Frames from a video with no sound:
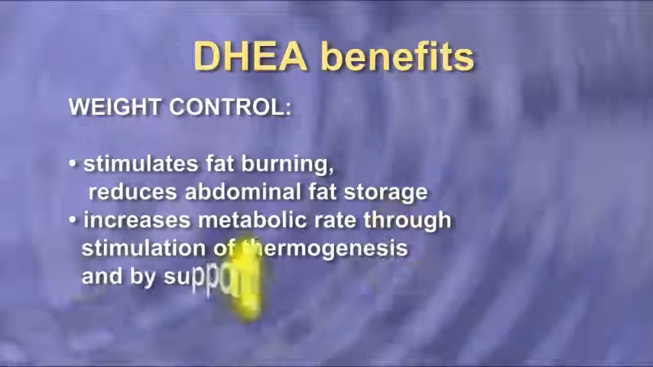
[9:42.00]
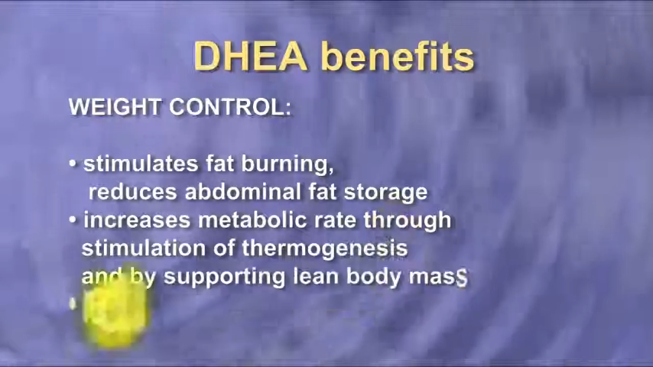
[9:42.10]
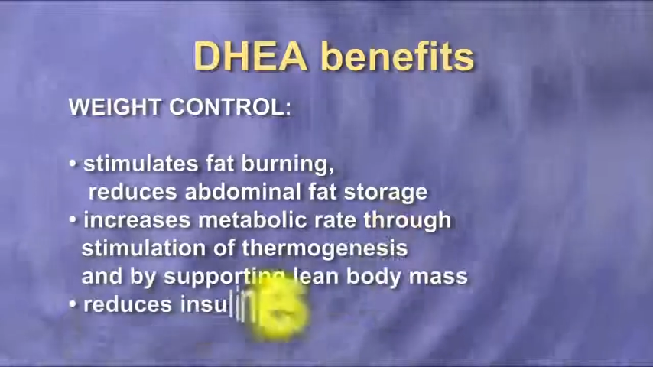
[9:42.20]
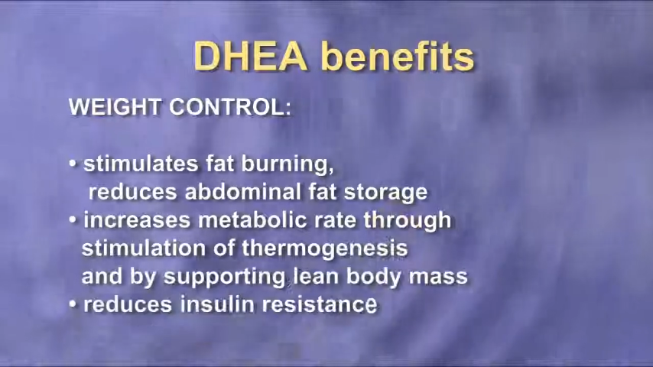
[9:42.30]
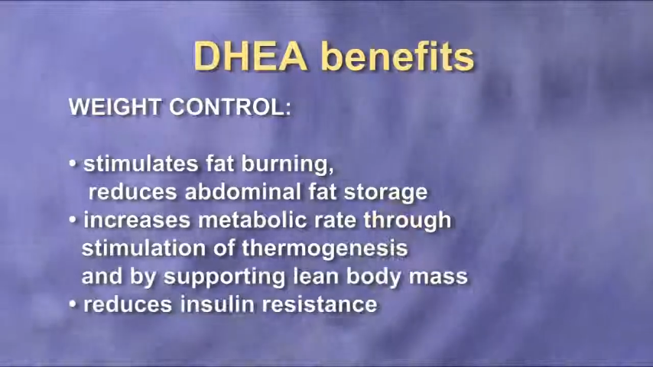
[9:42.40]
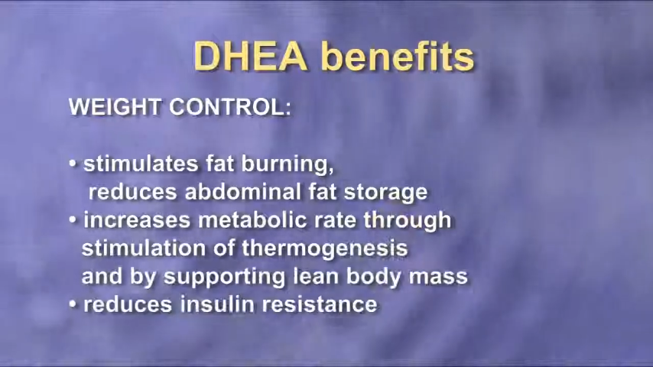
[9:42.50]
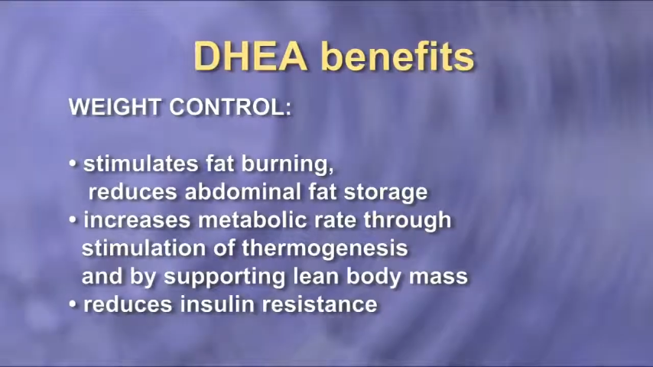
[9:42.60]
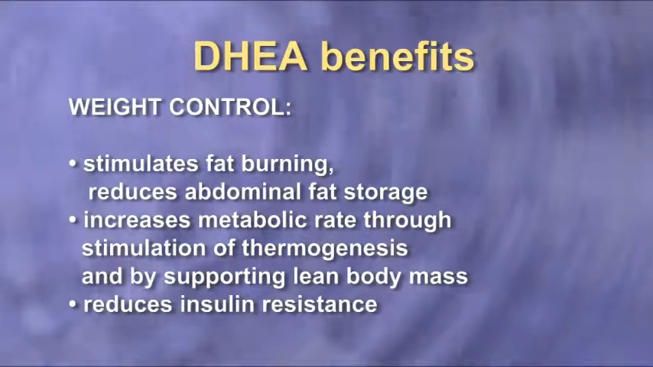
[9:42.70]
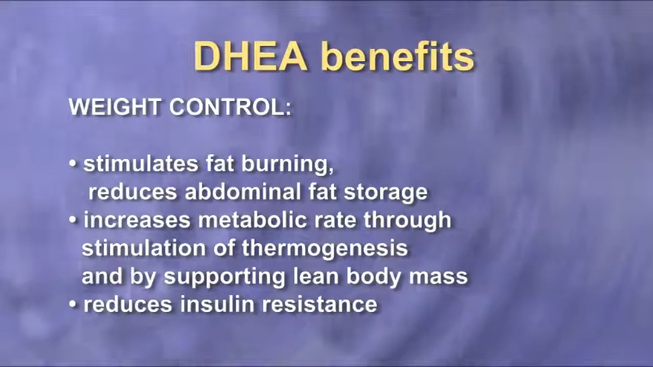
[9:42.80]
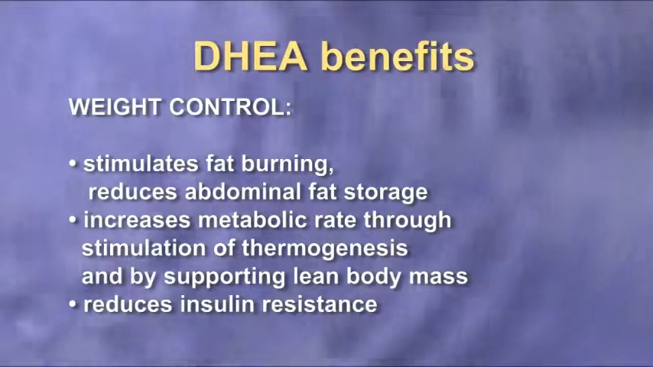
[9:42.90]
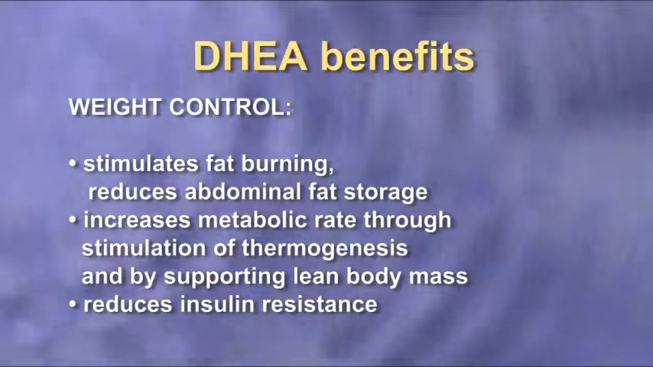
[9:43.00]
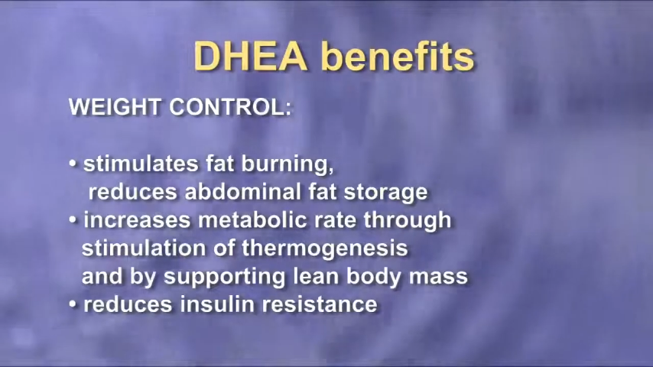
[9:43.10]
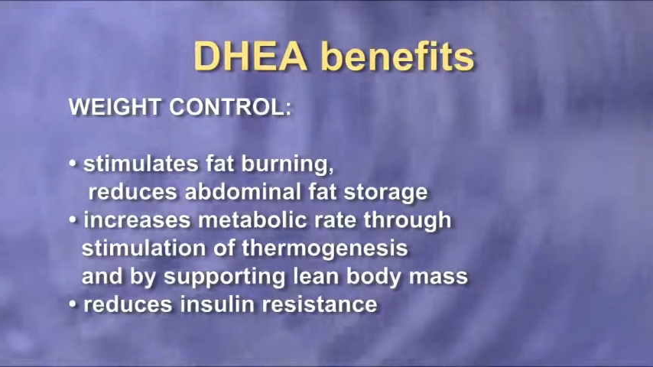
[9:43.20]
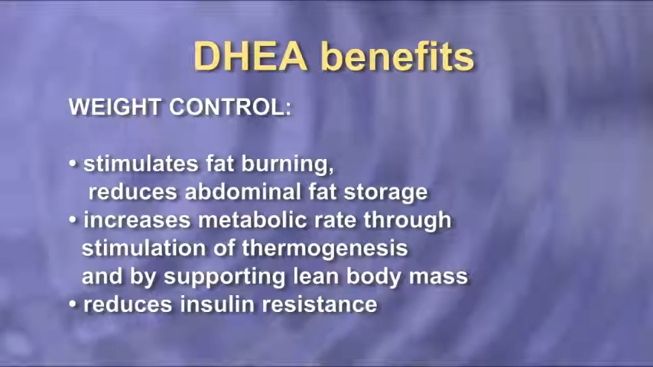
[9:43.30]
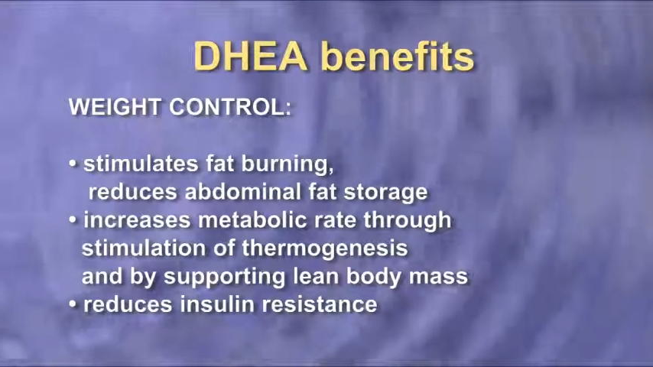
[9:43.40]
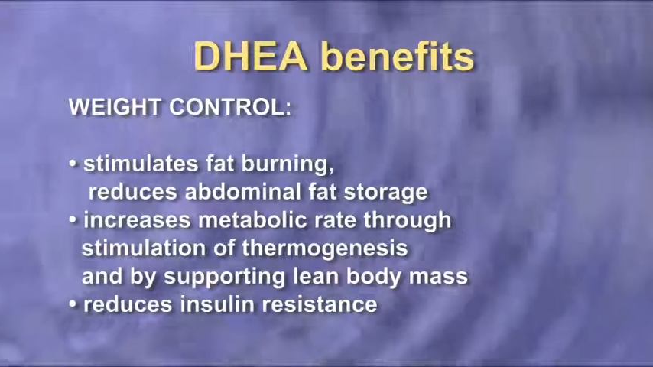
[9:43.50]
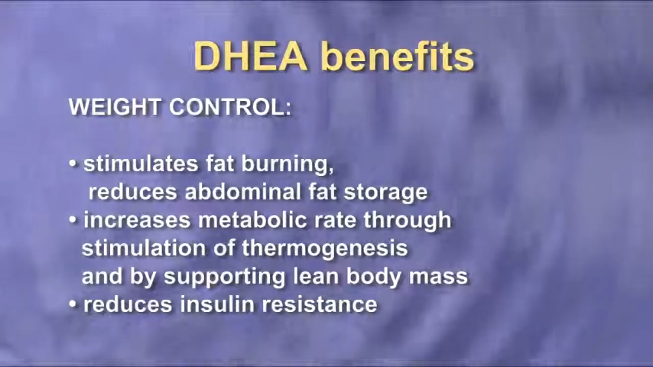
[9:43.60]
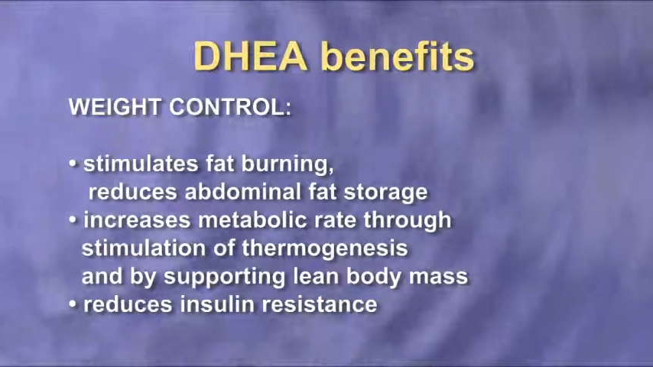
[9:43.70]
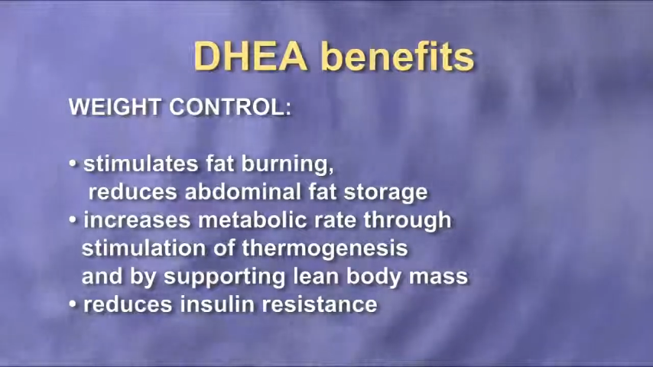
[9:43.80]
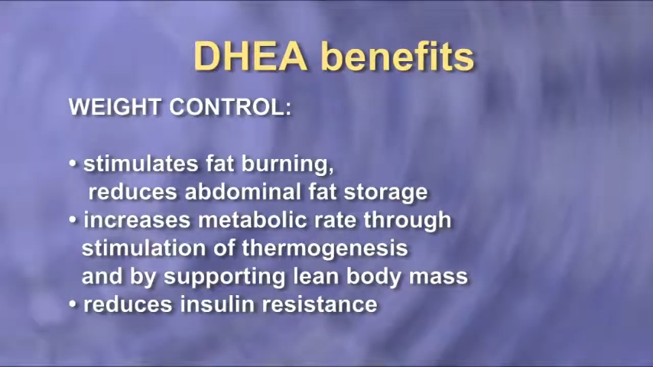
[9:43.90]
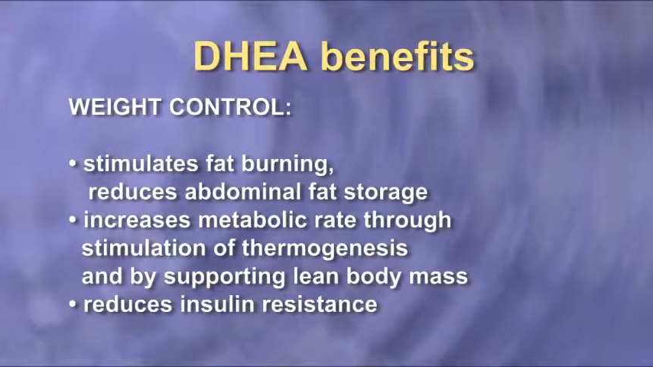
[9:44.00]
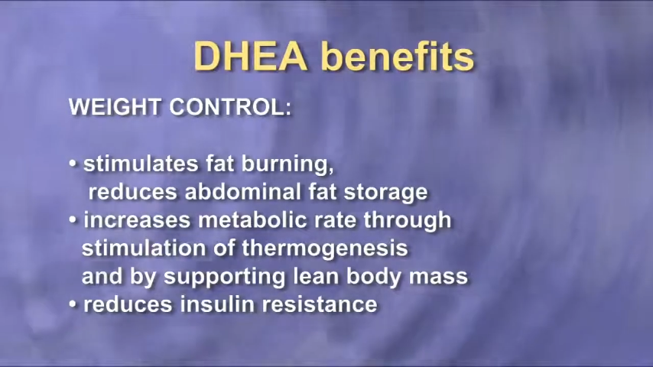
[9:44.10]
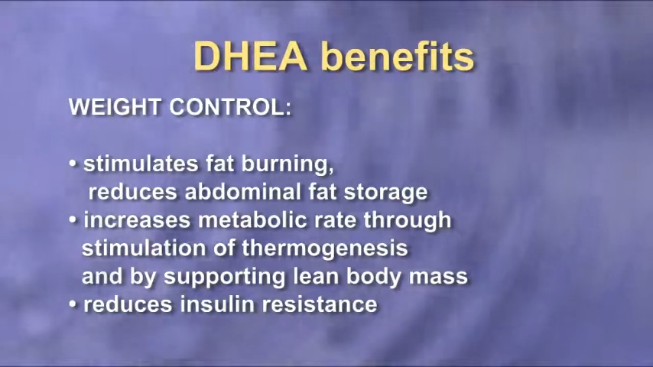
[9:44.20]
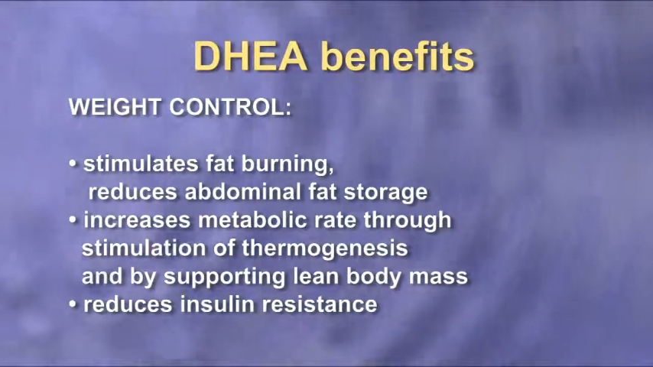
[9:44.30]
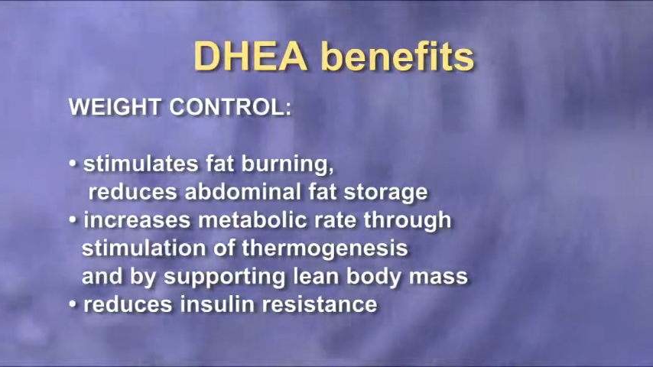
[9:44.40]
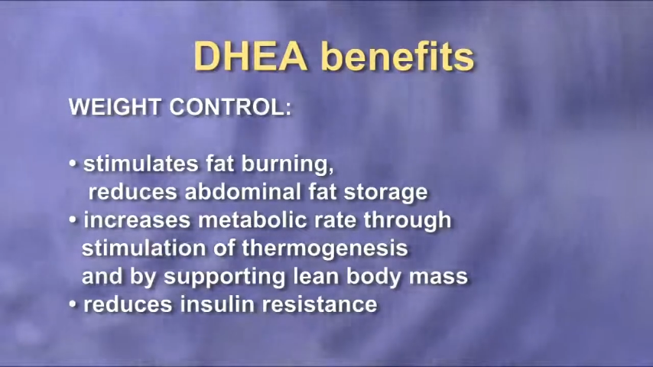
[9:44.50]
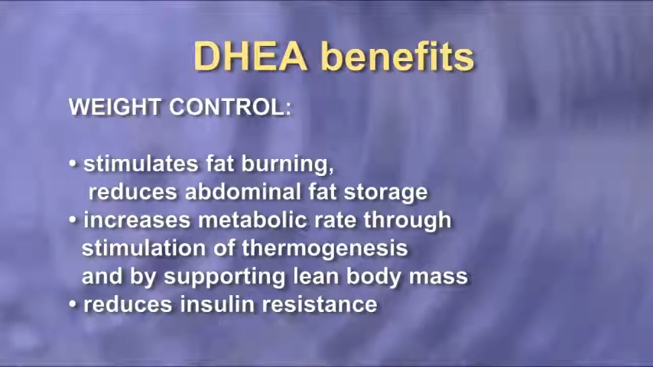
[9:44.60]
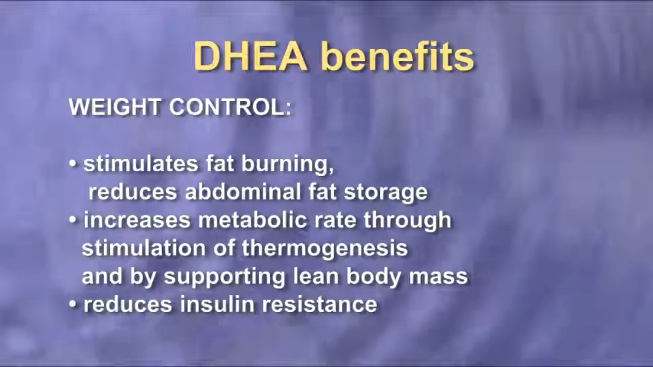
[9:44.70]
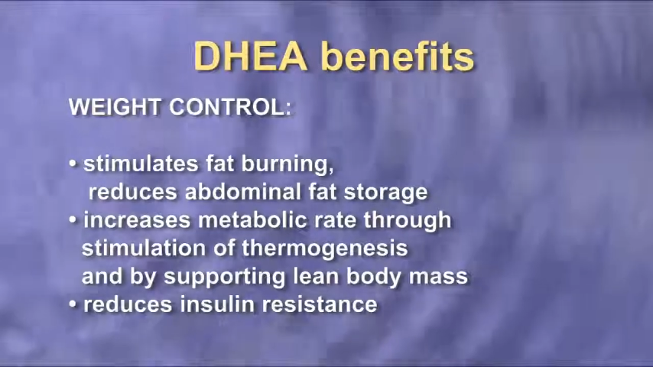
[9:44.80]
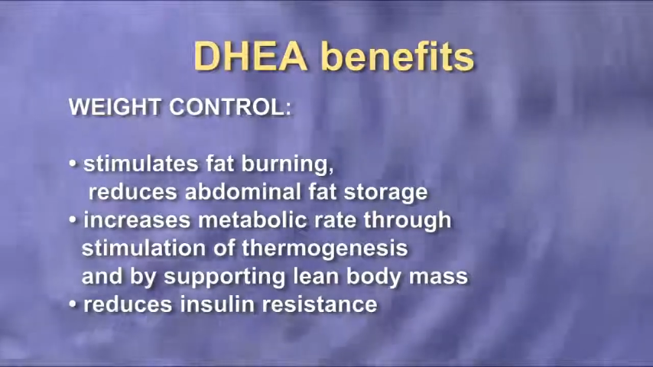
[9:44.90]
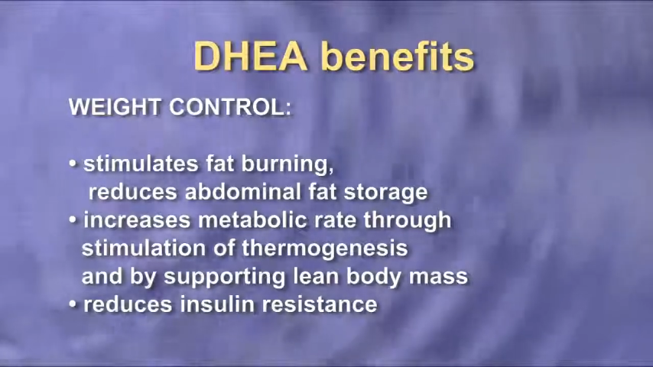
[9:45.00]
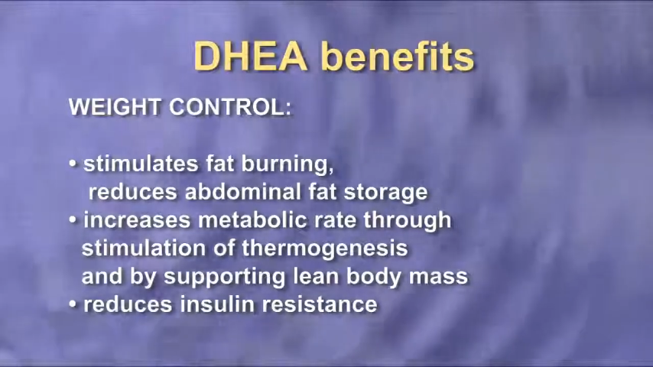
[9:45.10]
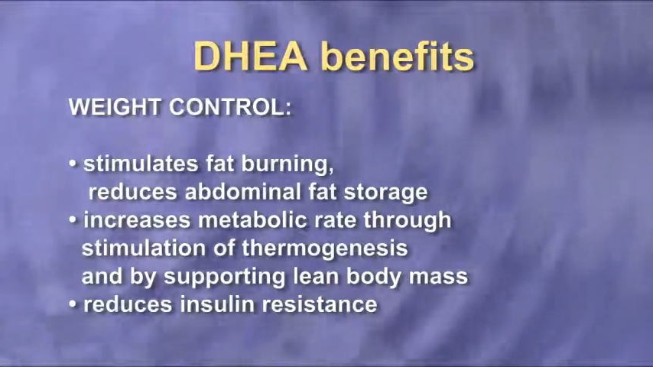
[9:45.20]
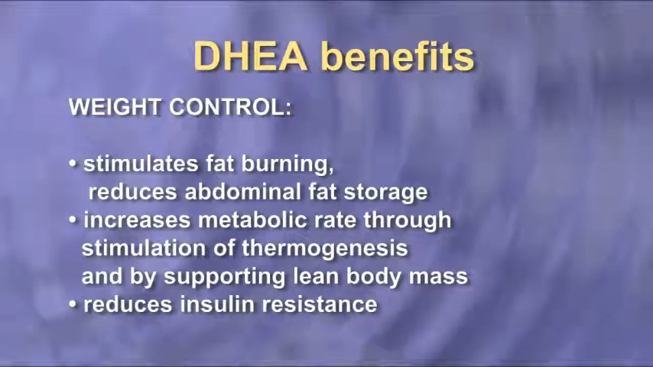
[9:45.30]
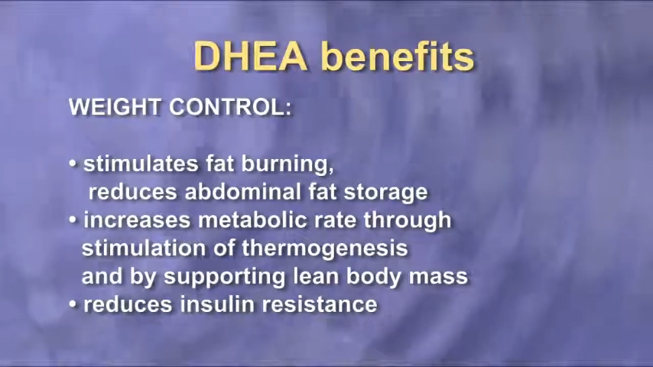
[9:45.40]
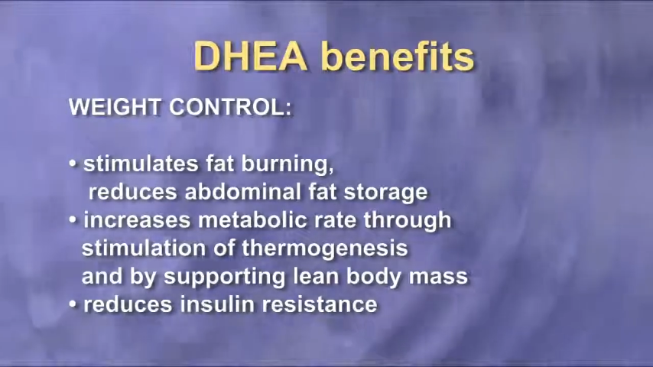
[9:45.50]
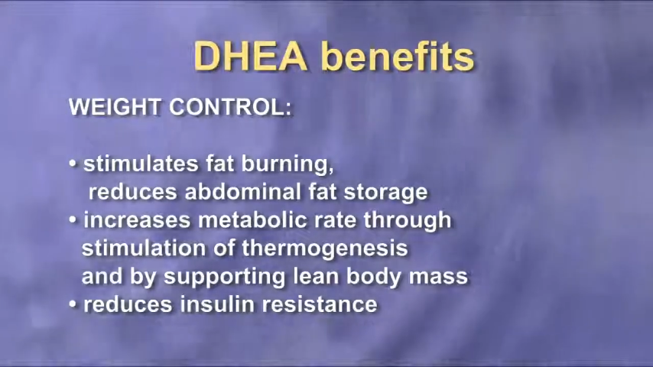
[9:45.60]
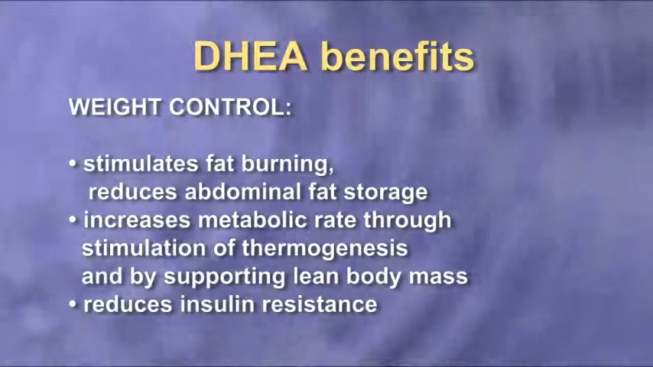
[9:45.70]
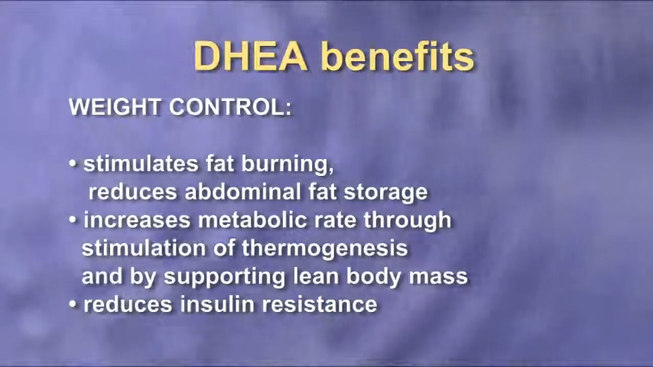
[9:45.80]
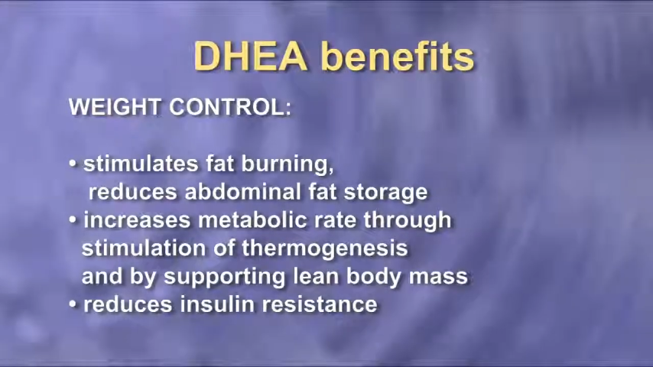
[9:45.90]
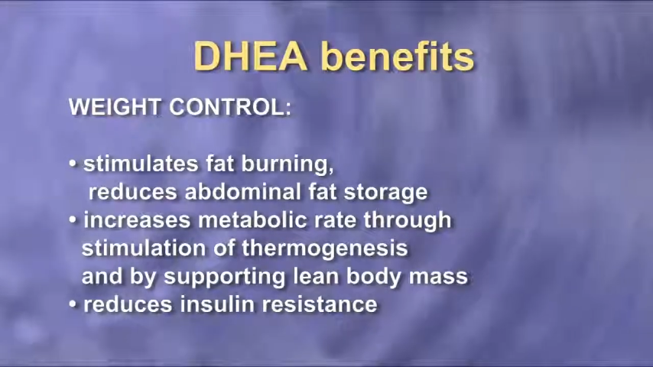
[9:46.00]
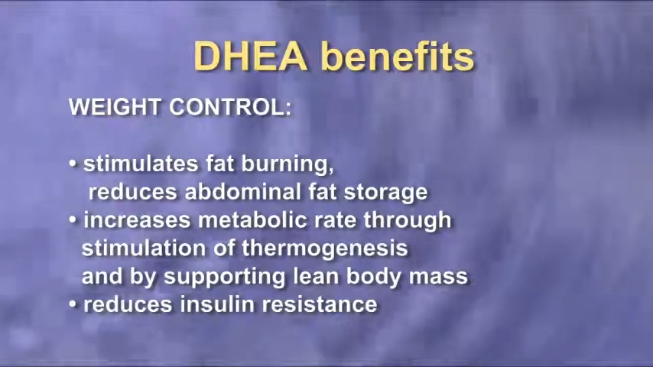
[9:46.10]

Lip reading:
(no speaker visible)